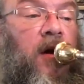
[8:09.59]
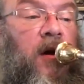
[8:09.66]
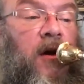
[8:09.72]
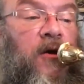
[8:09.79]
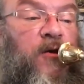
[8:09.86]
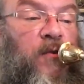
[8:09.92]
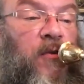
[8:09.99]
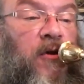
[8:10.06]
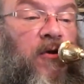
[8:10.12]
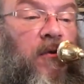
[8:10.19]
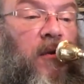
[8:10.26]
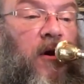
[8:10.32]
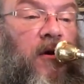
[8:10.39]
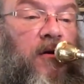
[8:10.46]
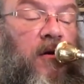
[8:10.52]
Here's Brother
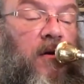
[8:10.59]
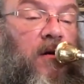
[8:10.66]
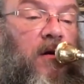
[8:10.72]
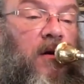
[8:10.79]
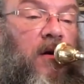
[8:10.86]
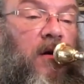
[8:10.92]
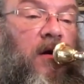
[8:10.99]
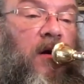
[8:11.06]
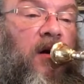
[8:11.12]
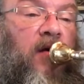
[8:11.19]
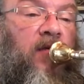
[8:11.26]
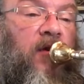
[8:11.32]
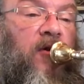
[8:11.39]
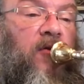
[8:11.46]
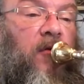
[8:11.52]
Martin. I'll
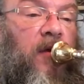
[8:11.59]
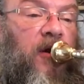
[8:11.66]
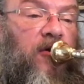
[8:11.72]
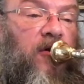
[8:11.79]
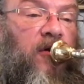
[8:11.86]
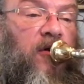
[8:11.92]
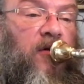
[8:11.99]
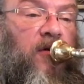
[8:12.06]
give you 2 measures.